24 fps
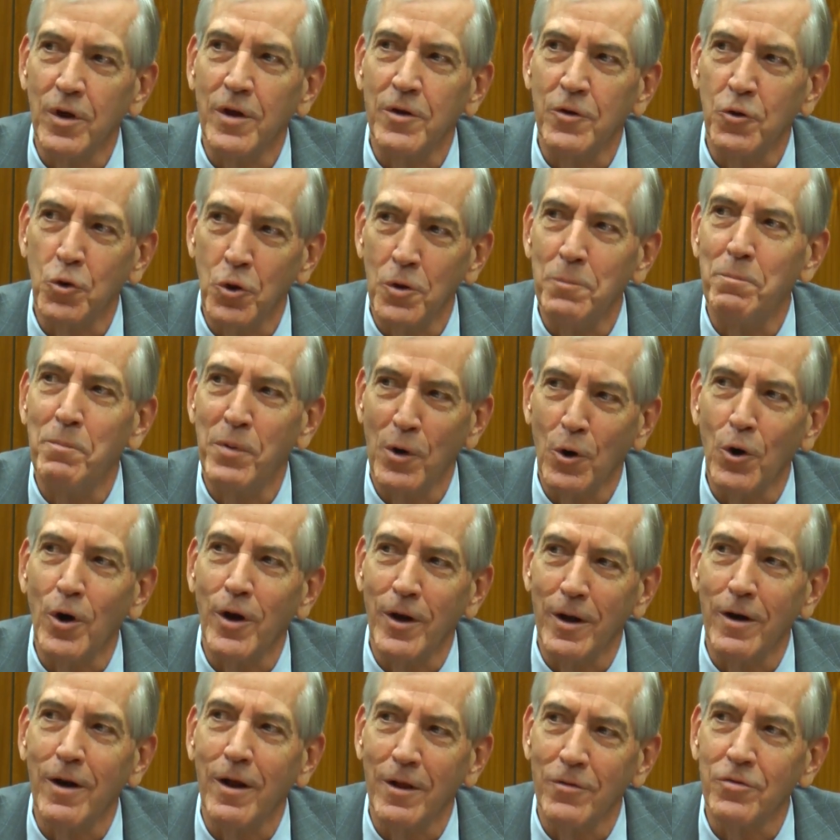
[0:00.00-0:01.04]
good
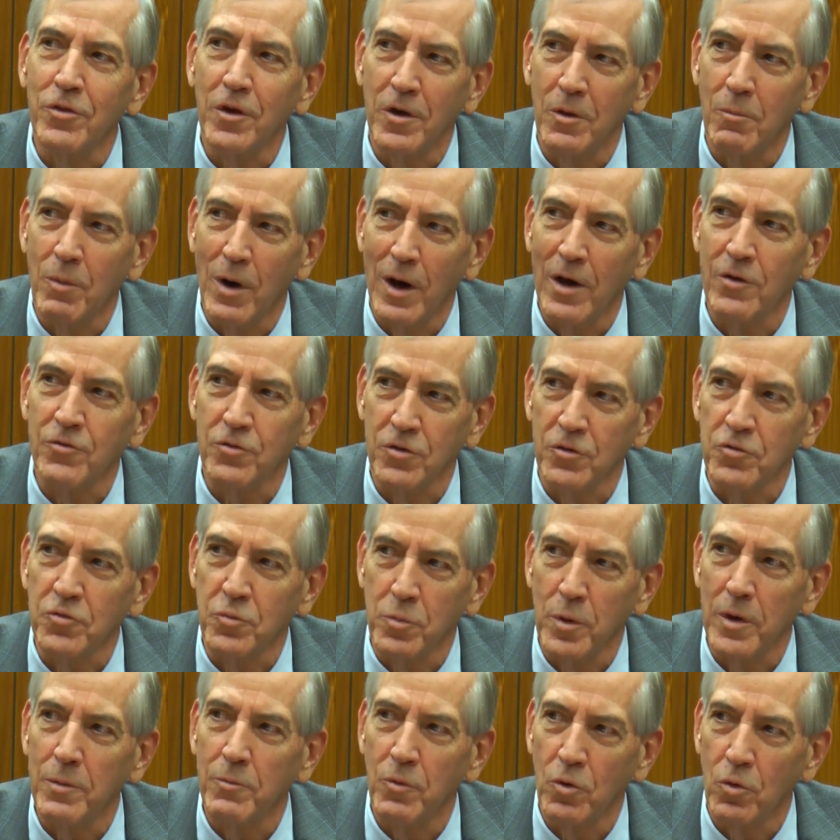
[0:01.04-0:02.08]
period at the Nebraska
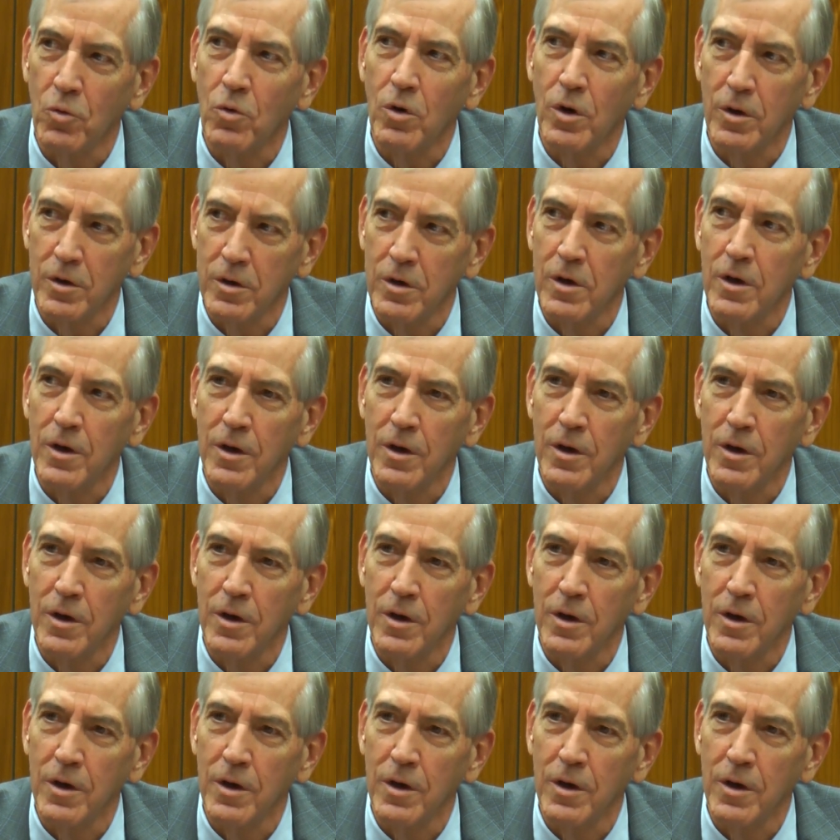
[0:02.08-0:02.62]
Supreme Court.